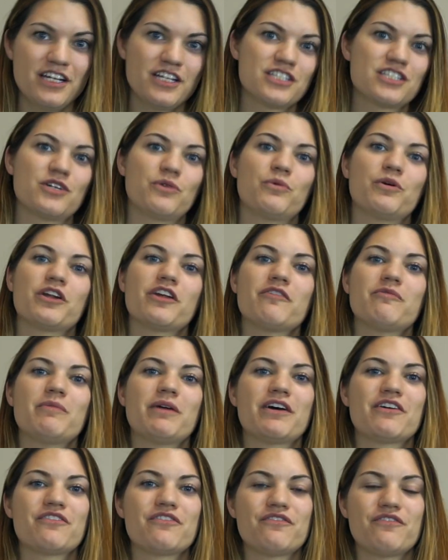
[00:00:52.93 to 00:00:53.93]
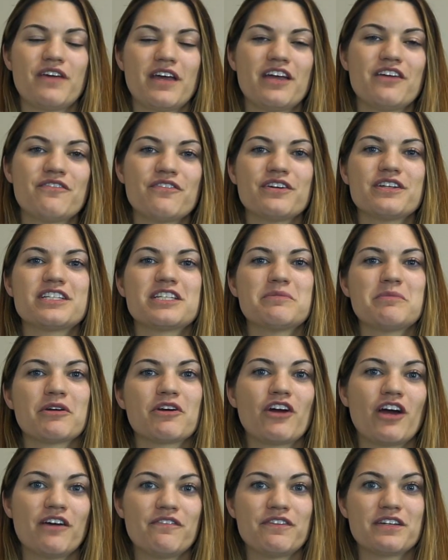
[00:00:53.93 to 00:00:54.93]
So one of my favorite
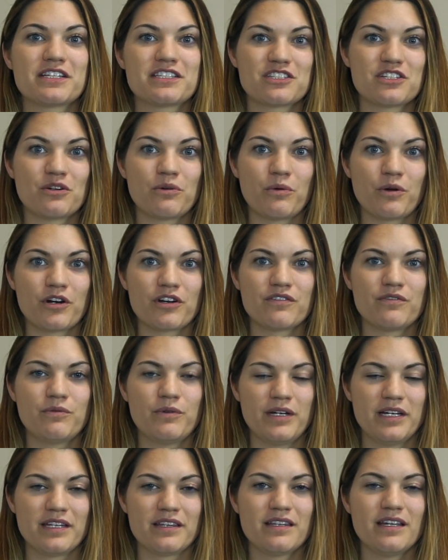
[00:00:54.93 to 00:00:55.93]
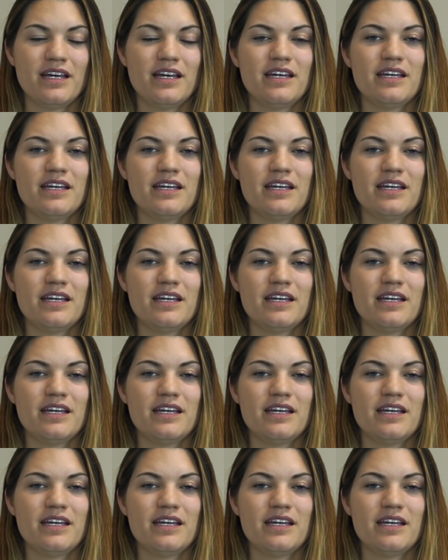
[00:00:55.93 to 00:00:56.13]
demographics to work with